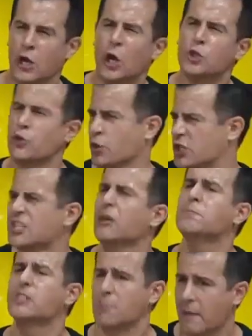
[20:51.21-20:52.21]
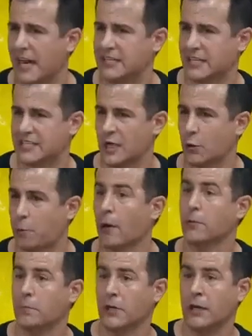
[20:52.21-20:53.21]
So there's some semantics that are
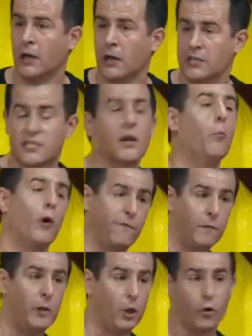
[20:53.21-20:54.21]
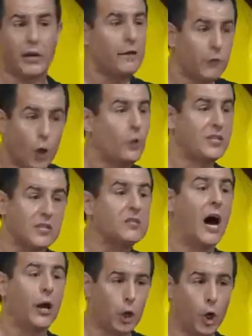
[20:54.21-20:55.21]
probably somewhat familiar, even though this is
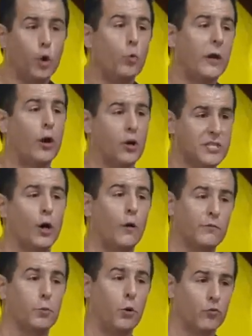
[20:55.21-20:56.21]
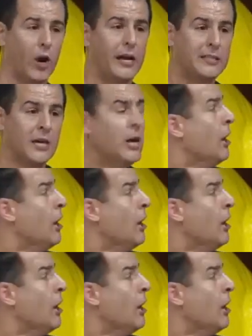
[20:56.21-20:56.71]
not code we ourselves will write.